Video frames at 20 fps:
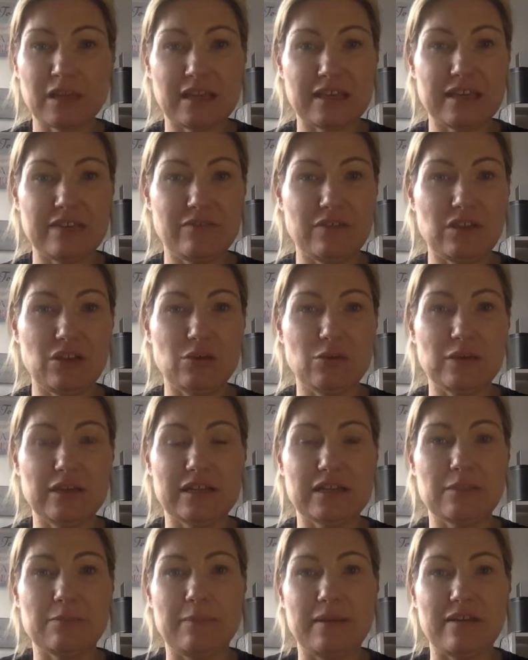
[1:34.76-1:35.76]
giving you a
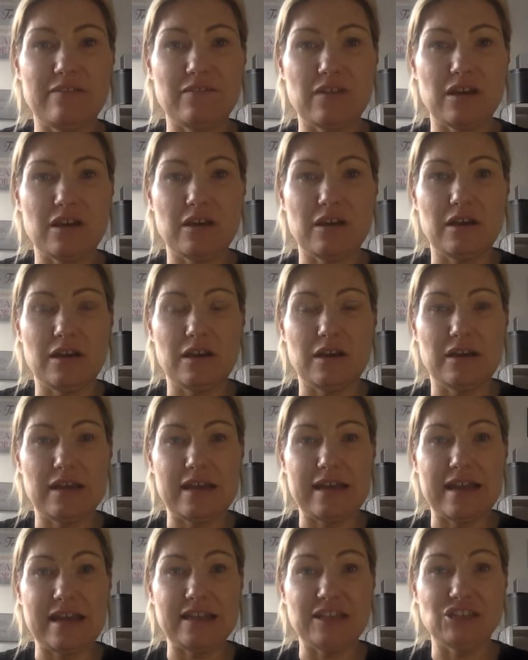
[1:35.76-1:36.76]
little bit of
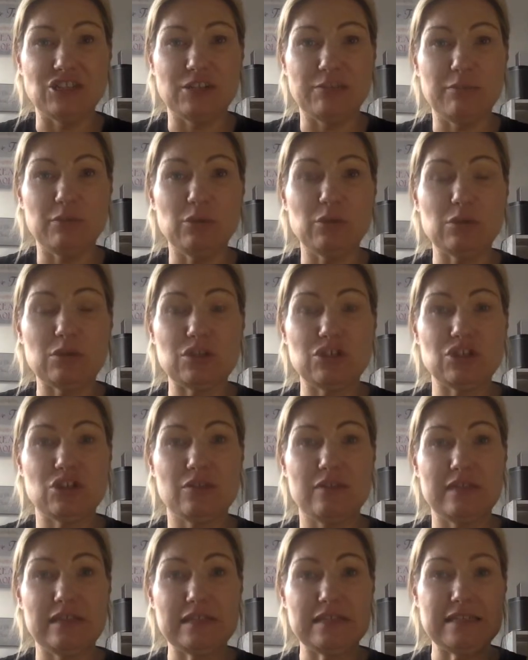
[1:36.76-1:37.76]
an energy boost
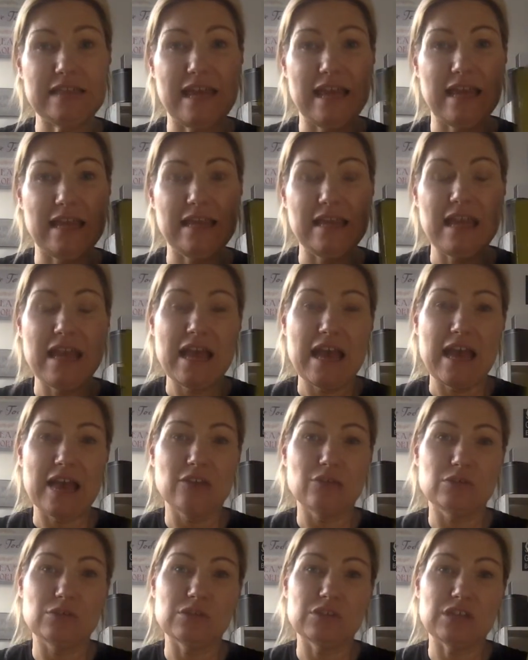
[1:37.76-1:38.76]
during the day,
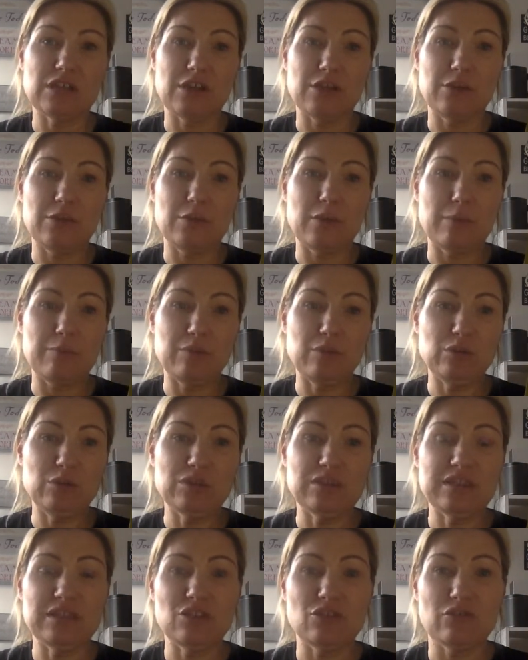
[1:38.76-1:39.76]
and also
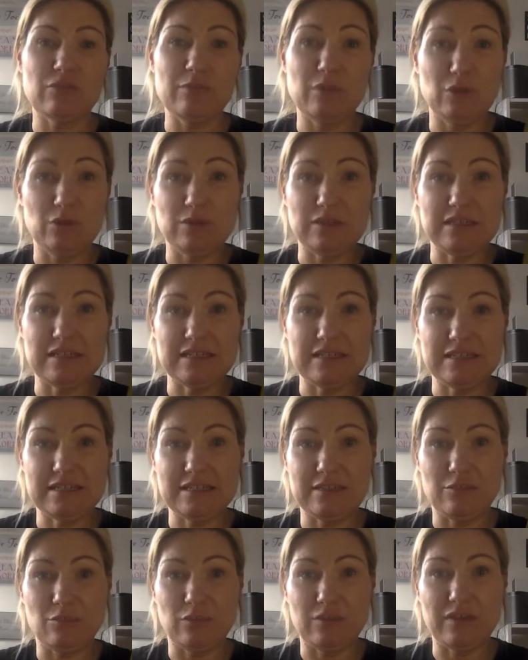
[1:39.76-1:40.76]
boosting your immune
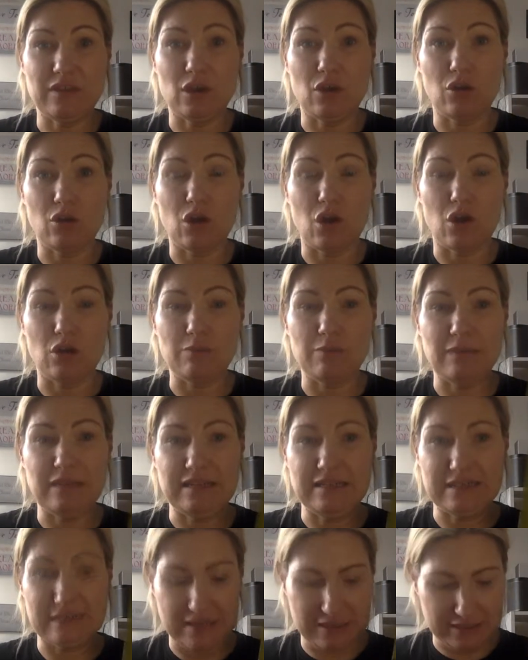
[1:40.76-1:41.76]
system with the On Guard
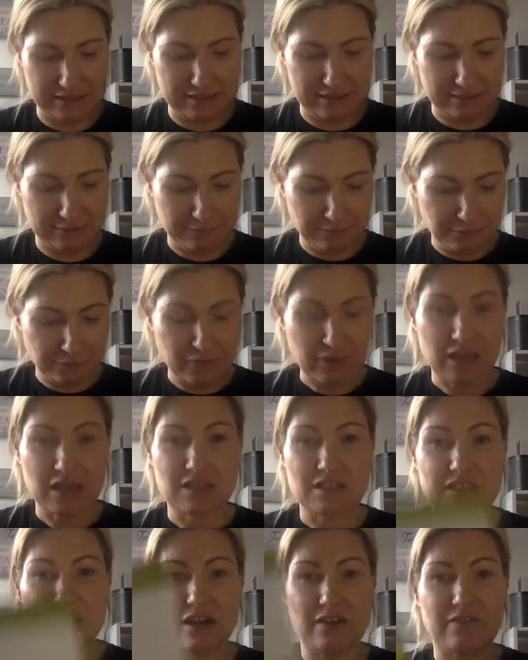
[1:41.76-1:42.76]
beadlets.
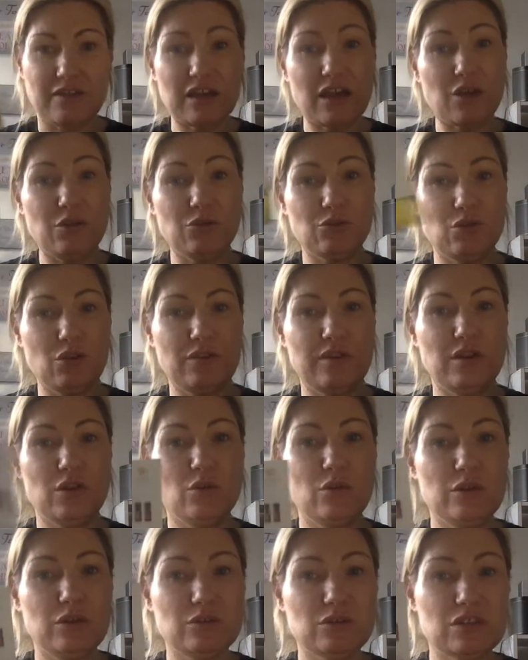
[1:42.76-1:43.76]
So if I go through the
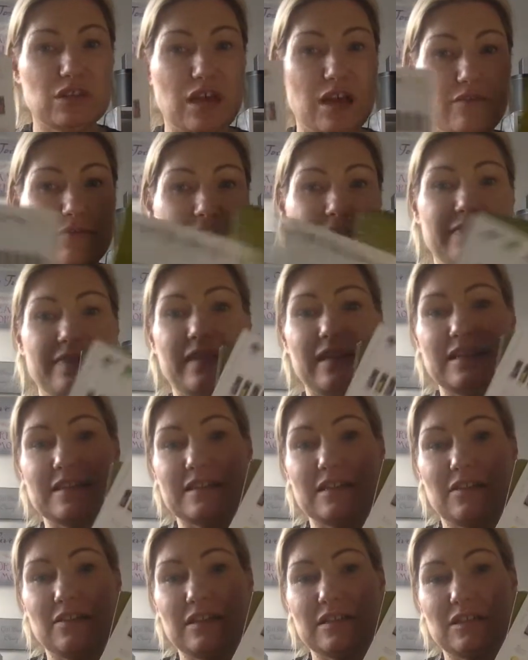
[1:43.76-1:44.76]
oils that are in
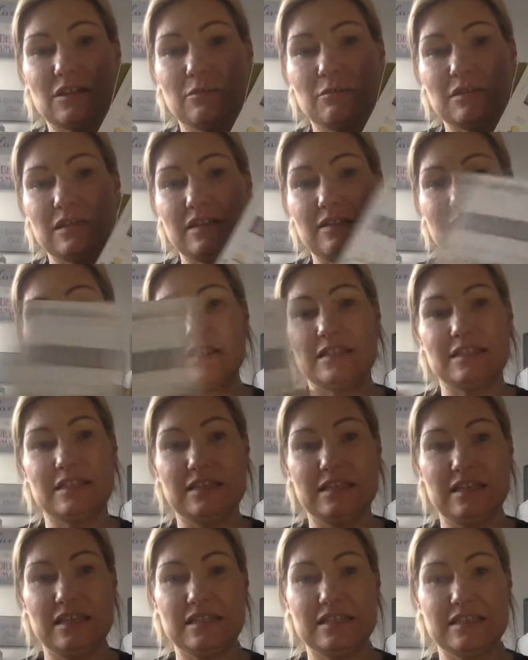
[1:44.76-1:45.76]
this, so this comes in
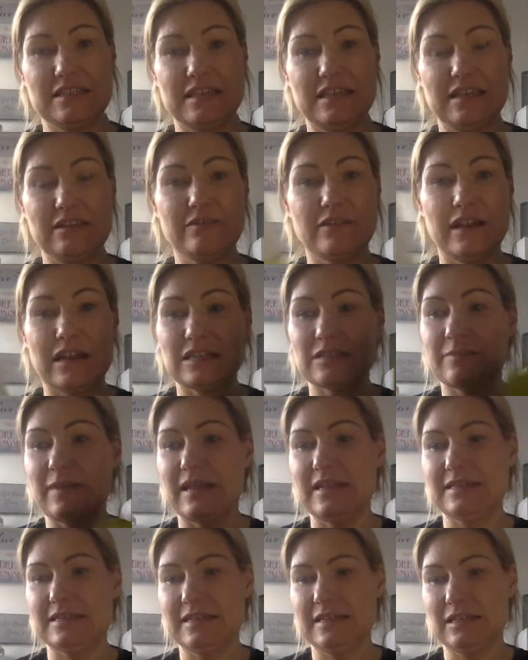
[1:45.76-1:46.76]
this sleeve and
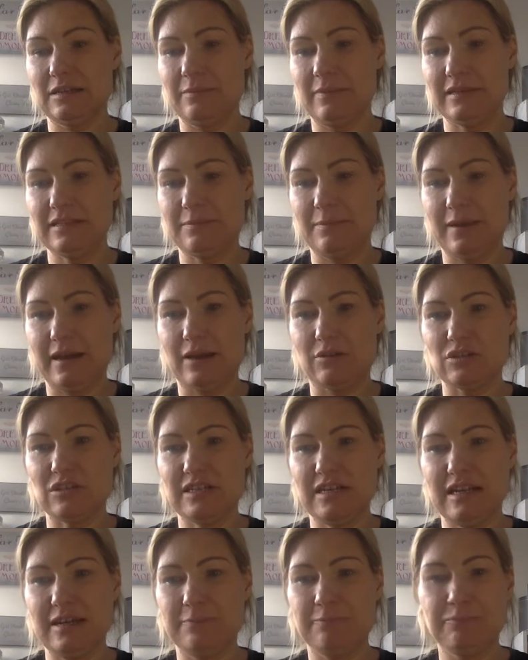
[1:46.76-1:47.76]
explains a little bit
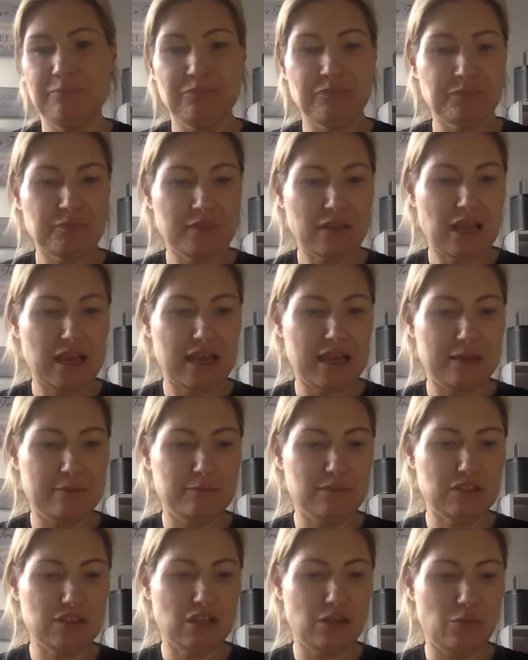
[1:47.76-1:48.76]
about
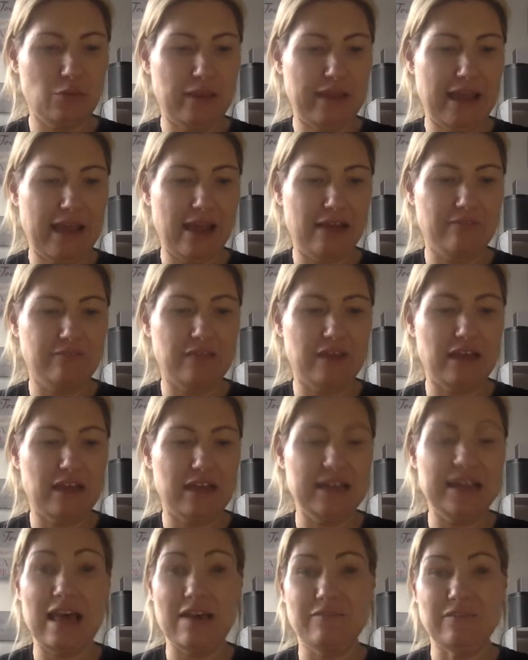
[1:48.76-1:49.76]
it. So we have
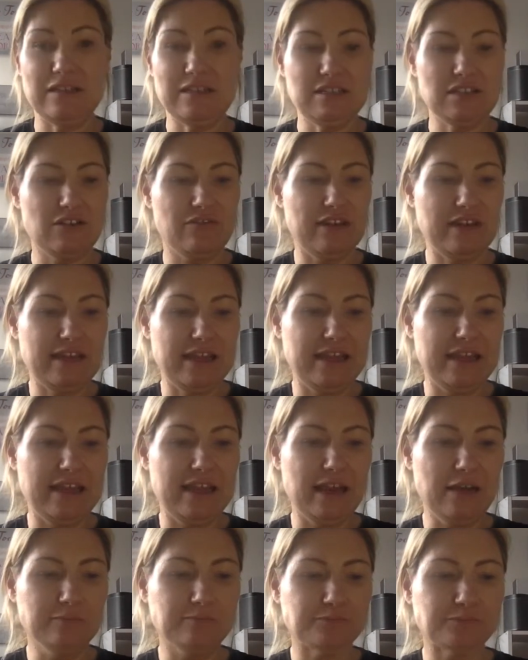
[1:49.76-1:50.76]
lavender in
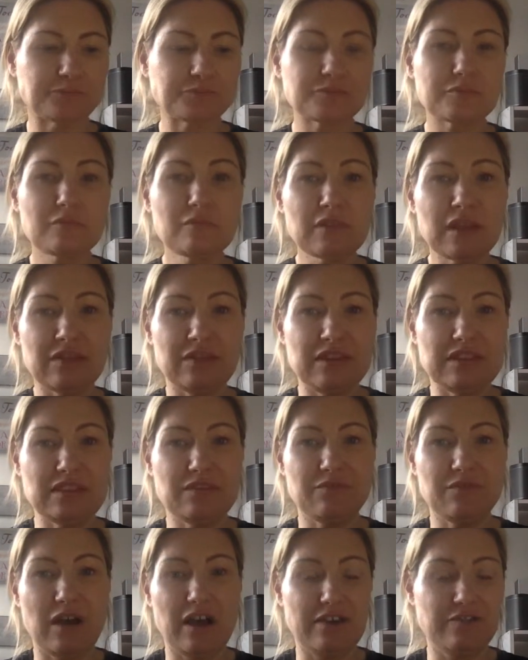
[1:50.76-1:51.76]
here. These
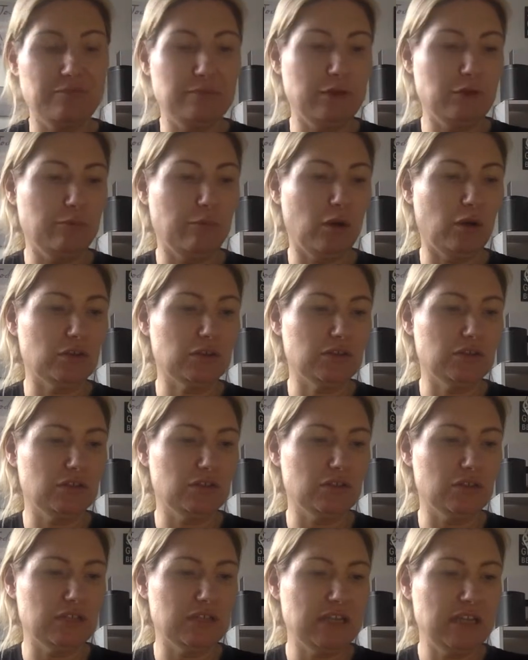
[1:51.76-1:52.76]
are 5ml
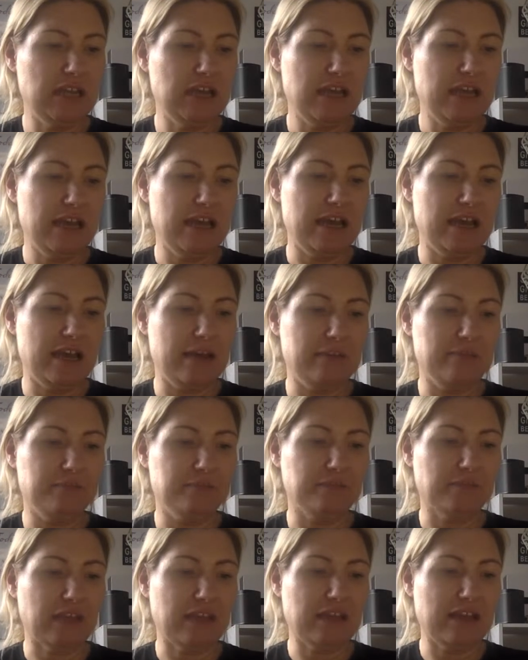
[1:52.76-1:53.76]
bottles.
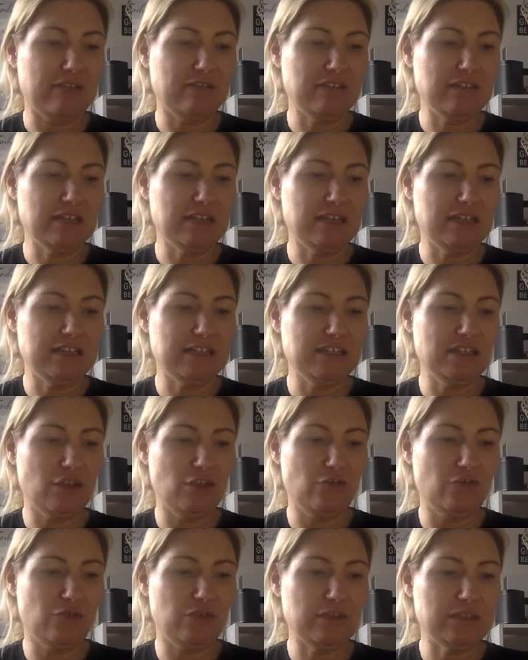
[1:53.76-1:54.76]
Lavender is
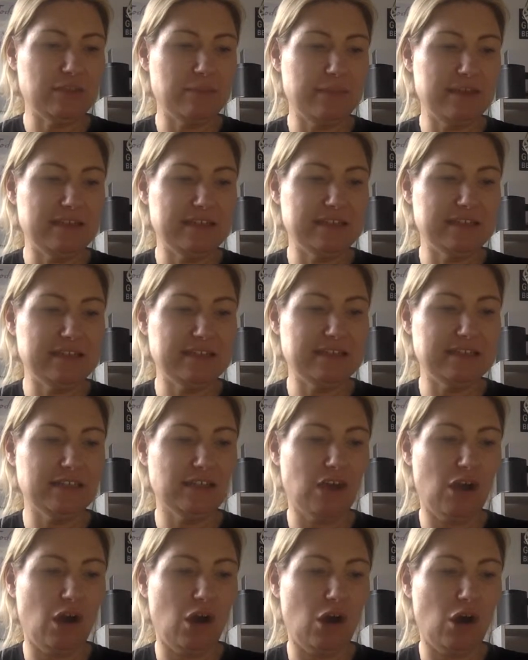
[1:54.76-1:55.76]
known for its ability to
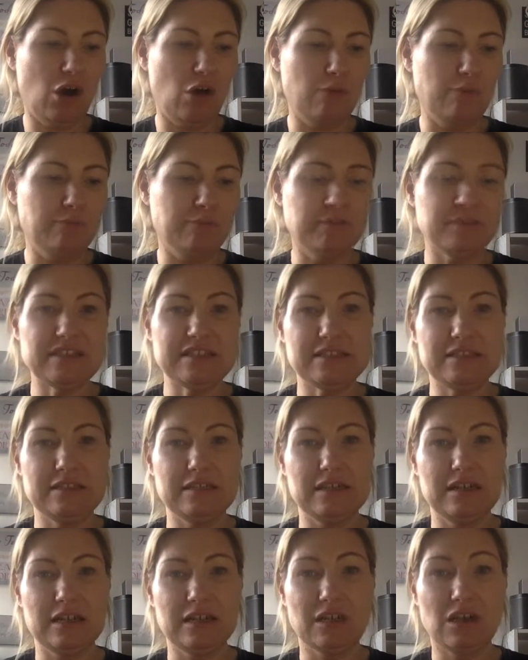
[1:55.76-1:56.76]
calm
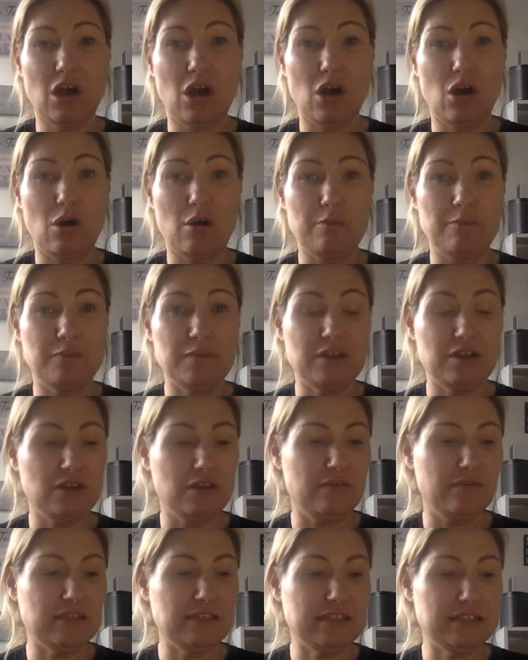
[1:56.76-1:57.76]
the
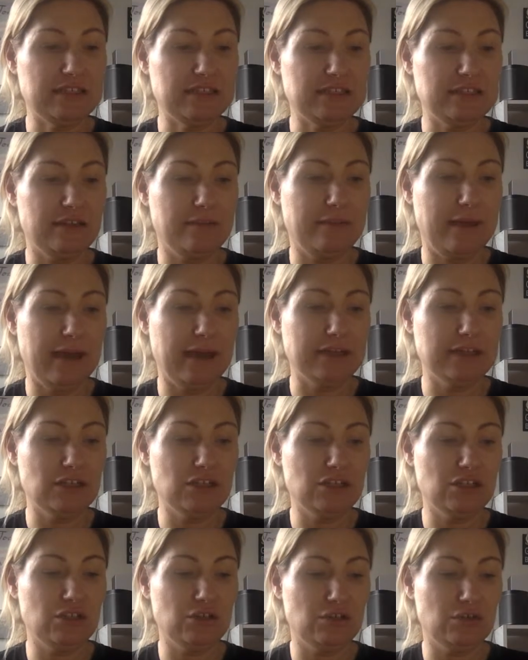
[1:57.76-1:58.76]
nervous system and
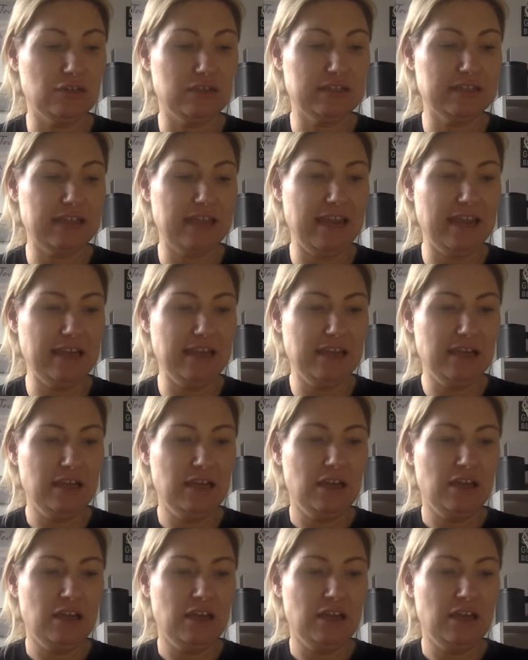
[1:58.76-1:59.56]
soothe skin.